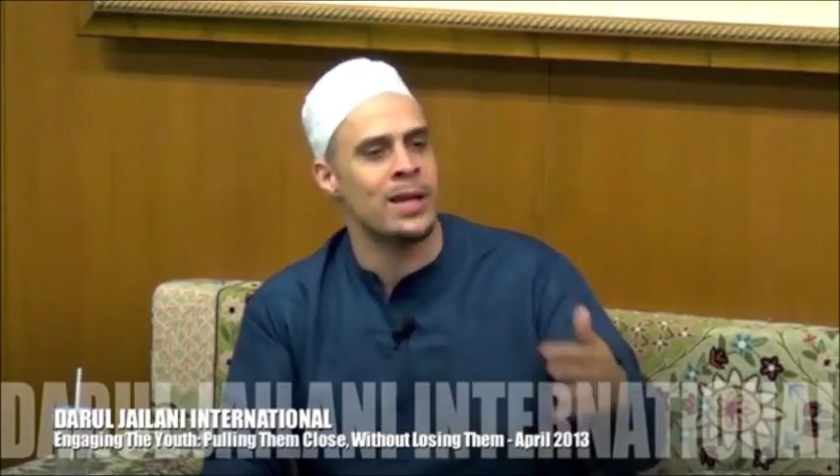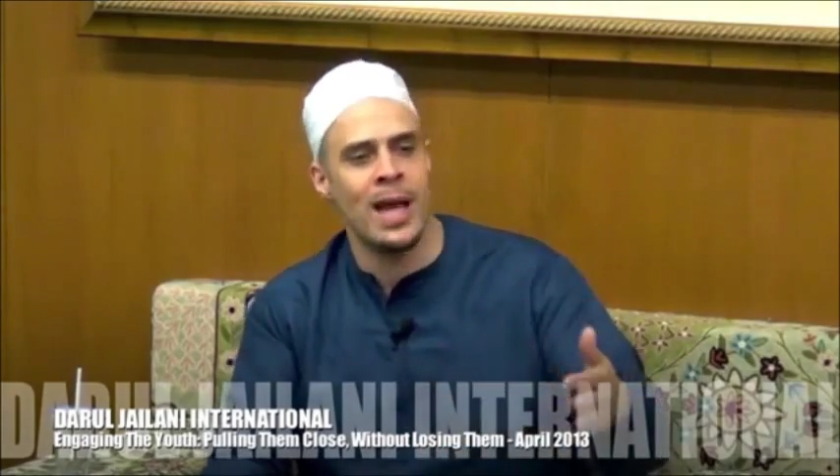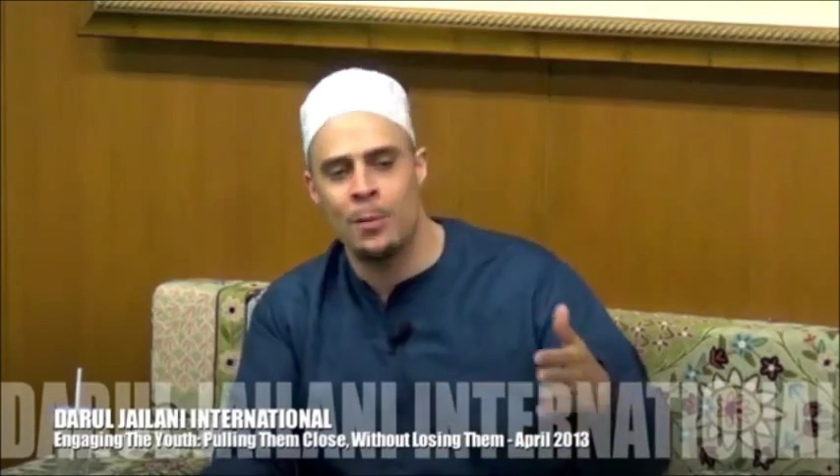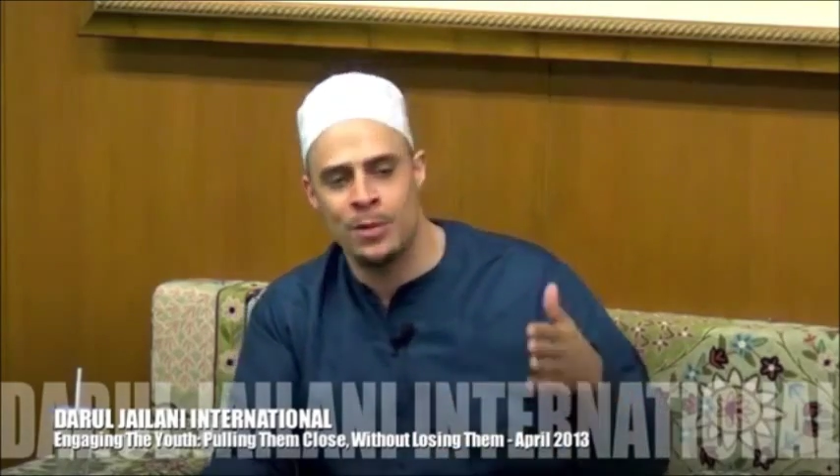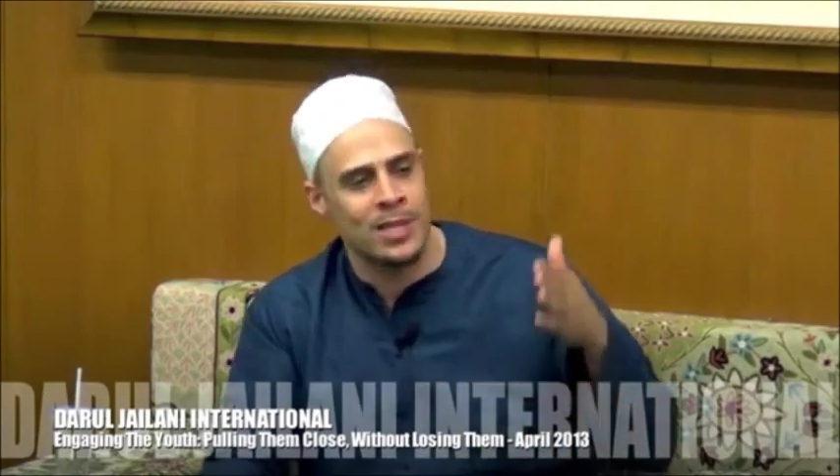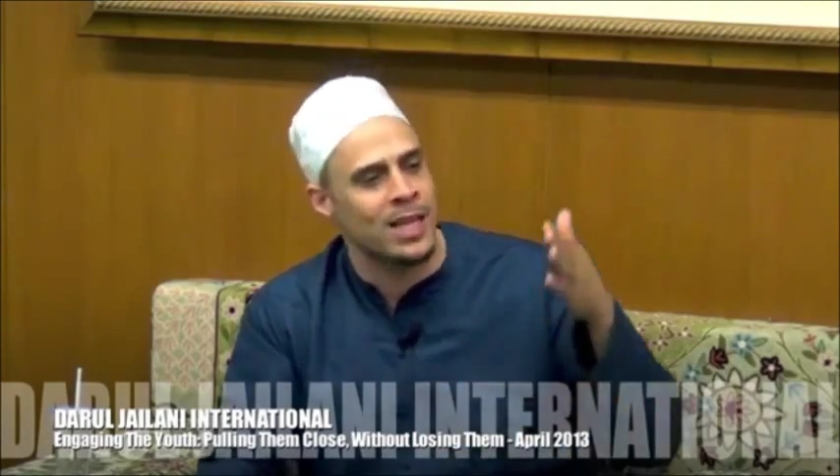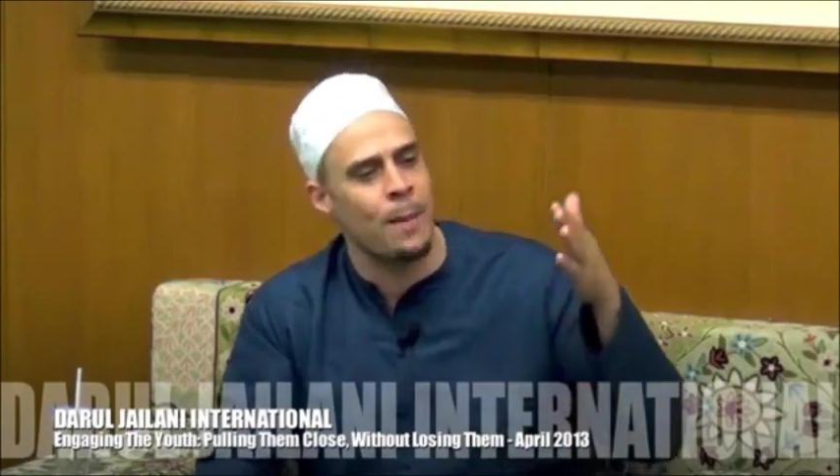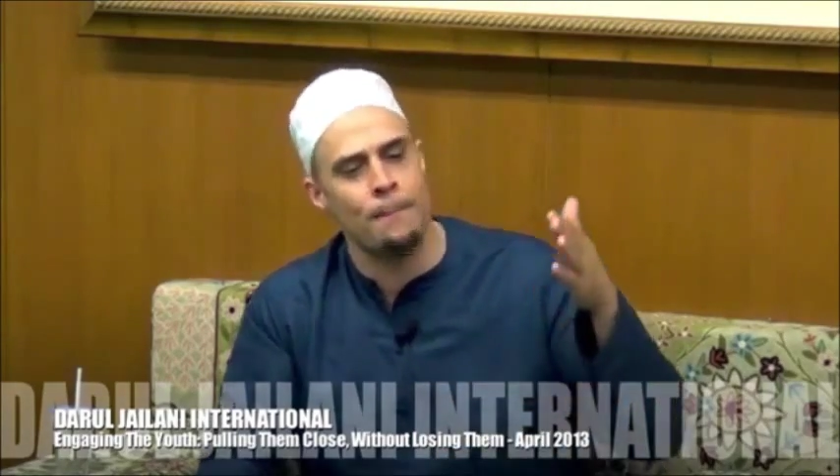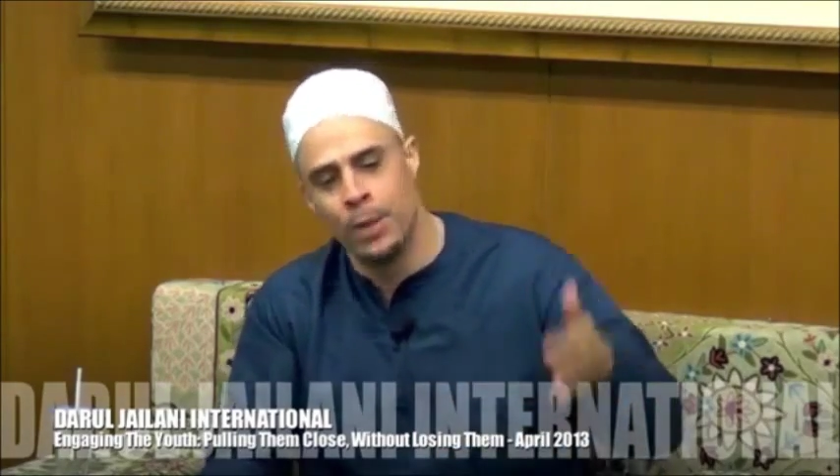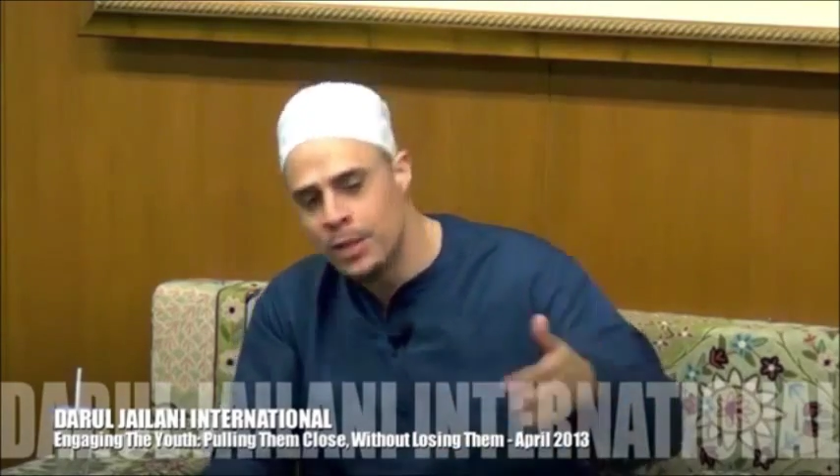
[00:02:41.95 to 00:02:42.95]
man, I would
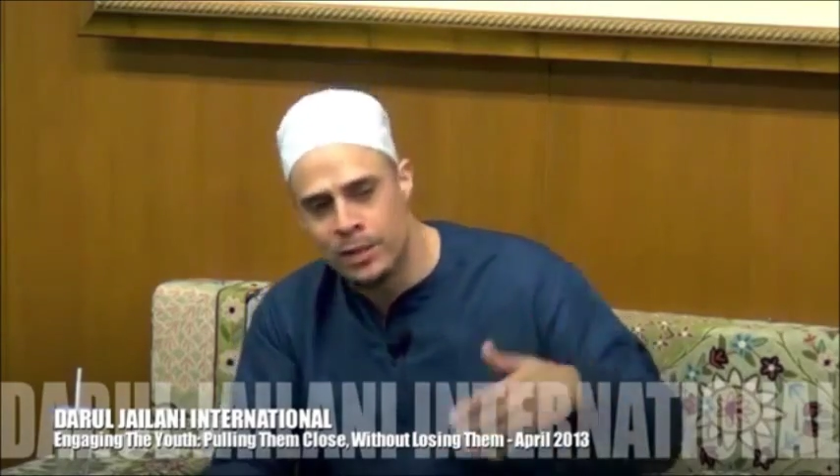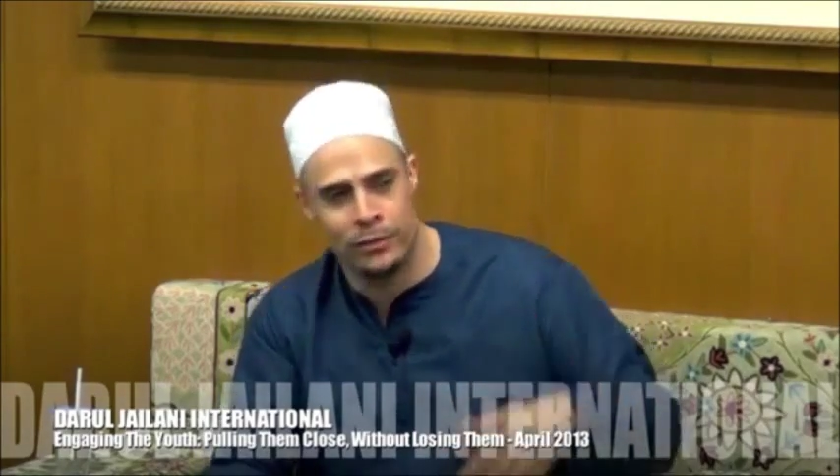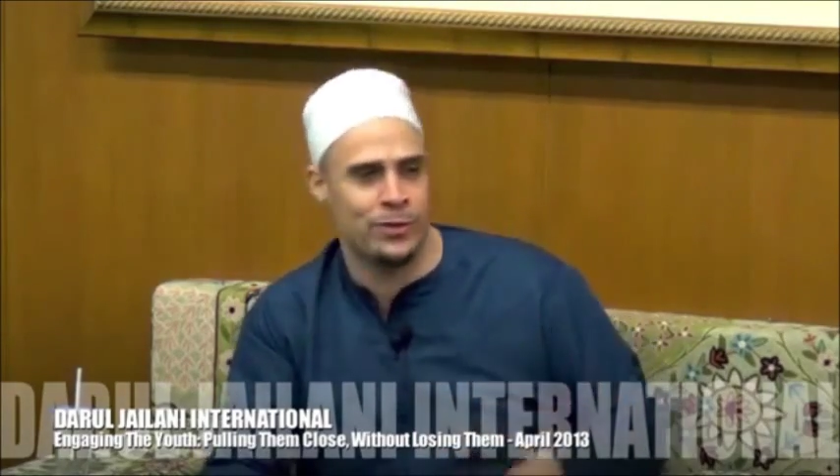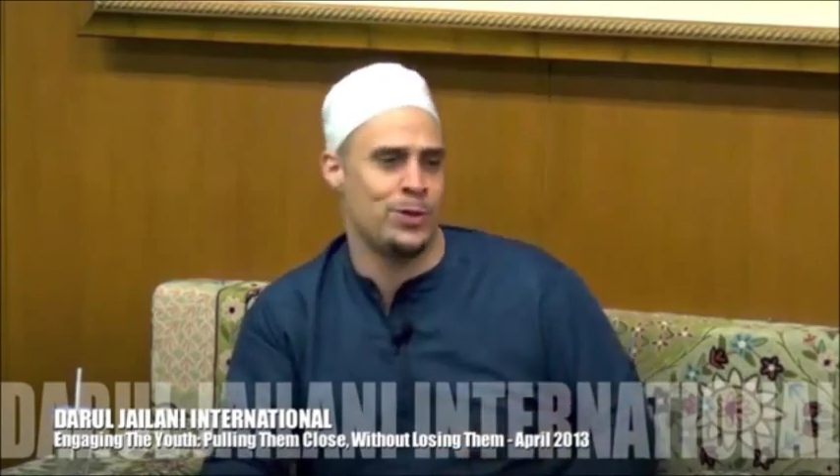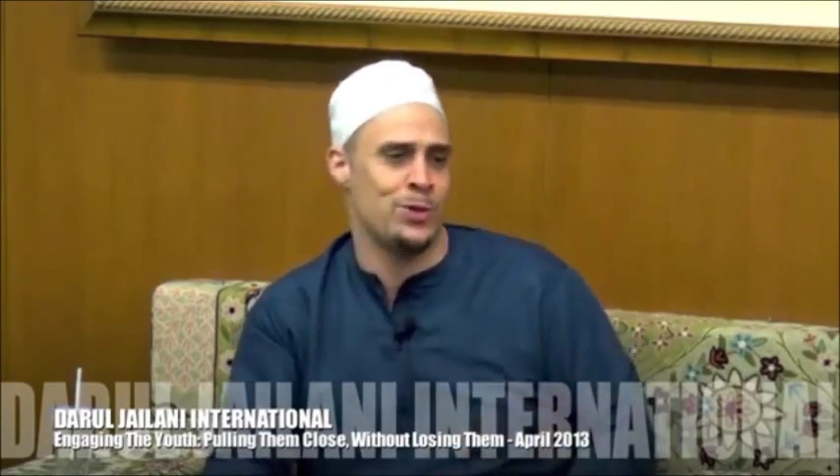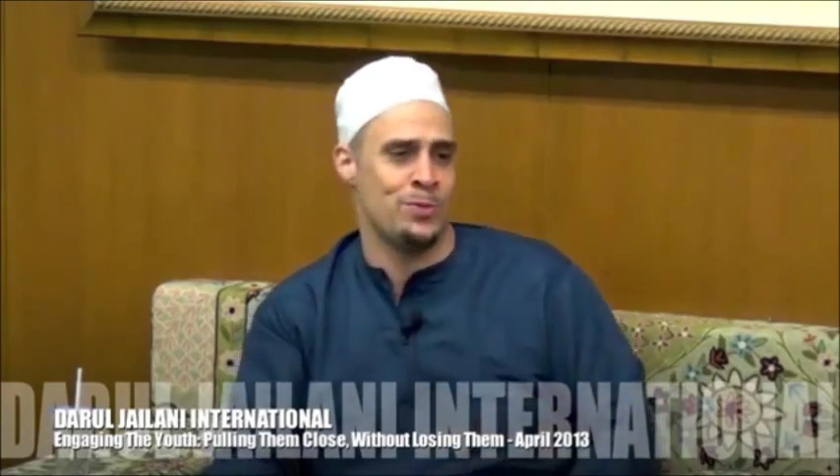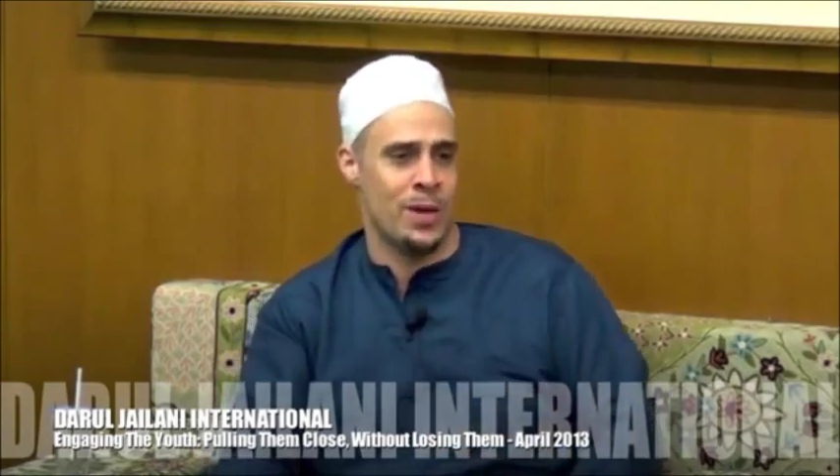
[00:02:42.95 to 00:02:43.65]
take a bullet for you,